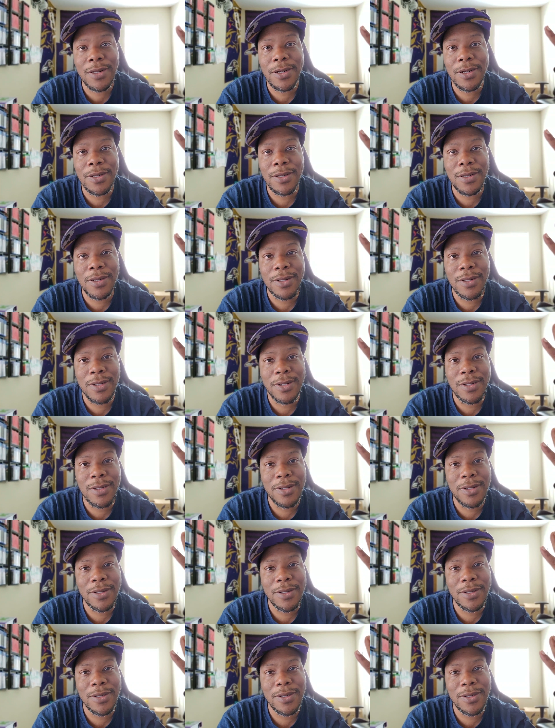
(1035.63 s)

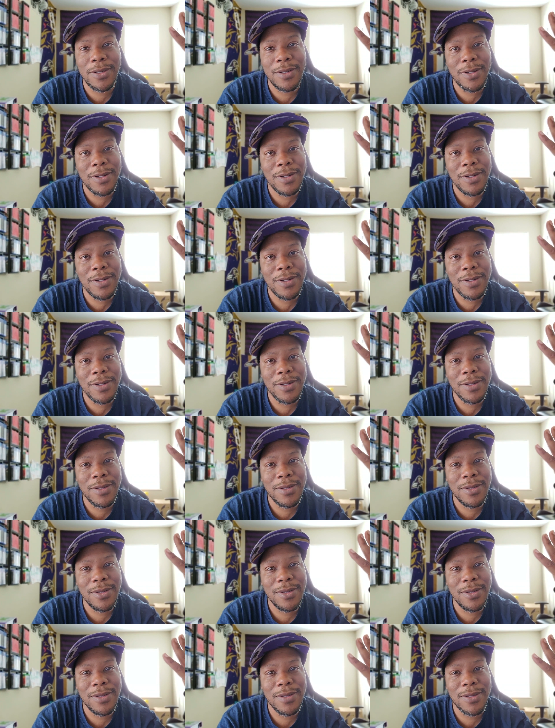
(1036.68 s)

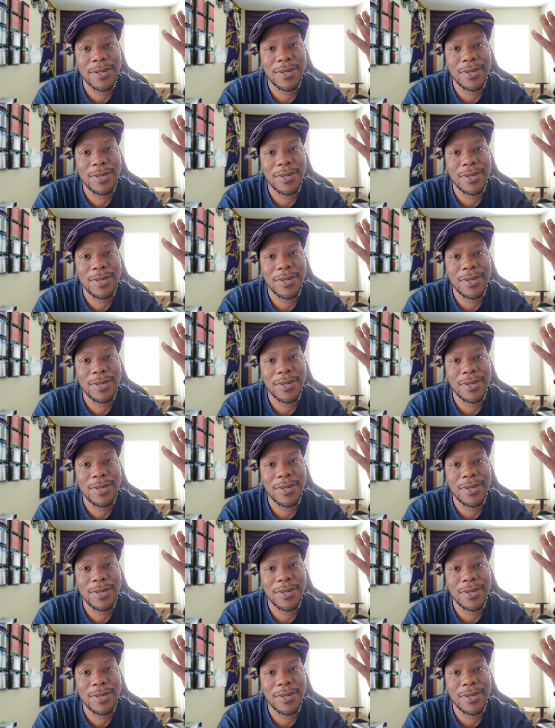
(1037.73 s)
Nothing is said.